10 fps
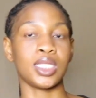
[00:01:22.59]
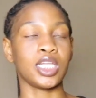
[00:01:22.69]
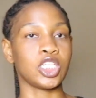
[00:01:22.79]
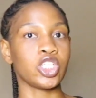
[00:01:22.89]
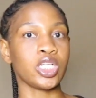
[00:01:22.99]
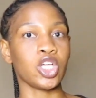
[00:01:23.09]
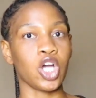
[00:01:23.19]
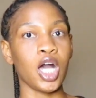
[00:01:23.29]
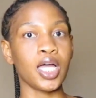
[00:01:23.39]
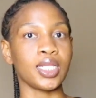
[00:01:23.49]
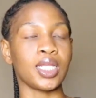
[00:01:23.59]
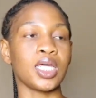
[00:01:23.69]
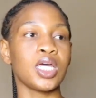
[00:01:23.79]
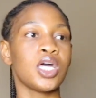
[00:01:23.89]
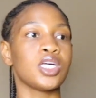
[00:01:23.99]
They literally gone.
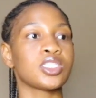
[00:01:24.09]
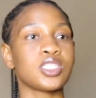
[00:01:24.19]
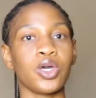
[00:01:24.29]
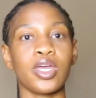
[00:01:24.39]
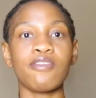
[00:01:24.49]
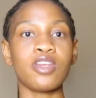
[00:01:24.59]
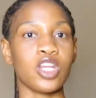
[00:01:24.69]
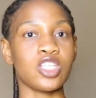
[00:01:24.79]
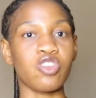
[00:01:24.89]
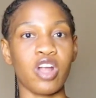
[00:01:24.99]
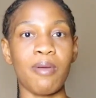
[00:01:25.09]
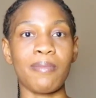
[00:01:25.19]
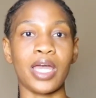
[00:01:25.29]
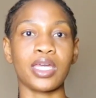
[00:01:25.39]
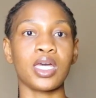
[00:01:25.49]
So even on Instagram, I'm
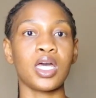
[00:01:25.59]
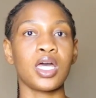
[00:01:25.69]
like,